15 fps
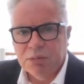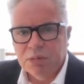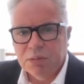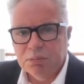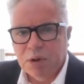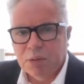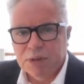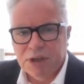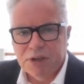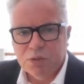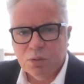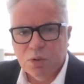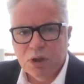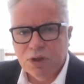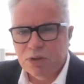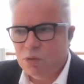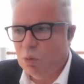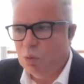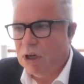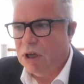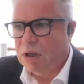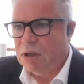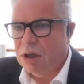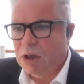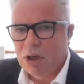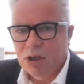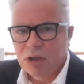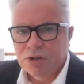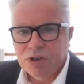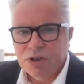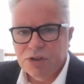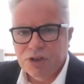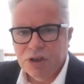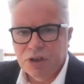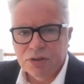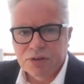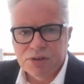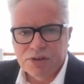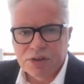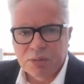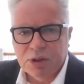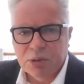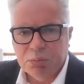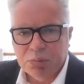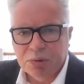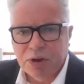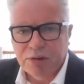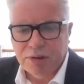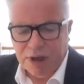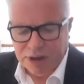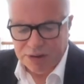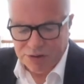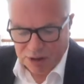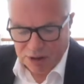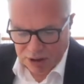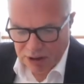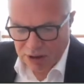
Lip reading: But probably it's worthwhile touching on some of the progress